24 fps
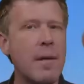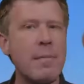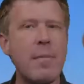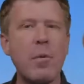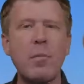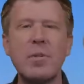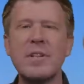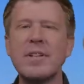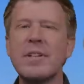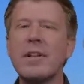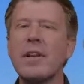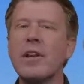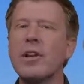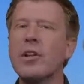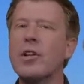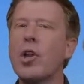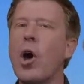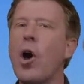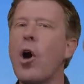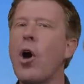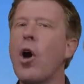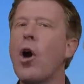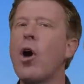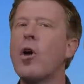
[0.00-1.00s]
But we're still a
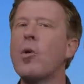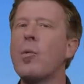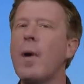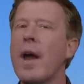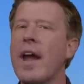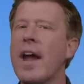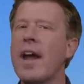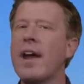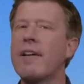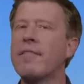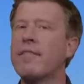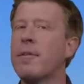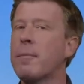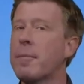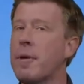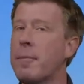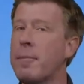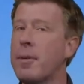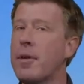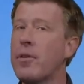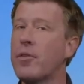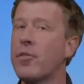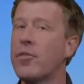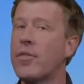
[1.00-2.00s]
long way from
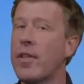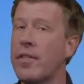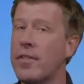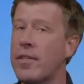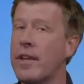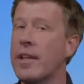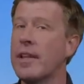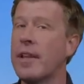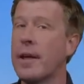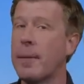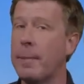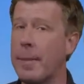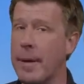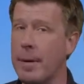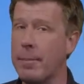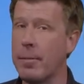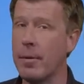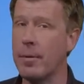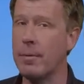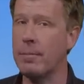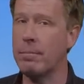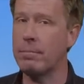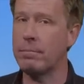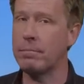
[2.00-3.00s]
computers that think like people.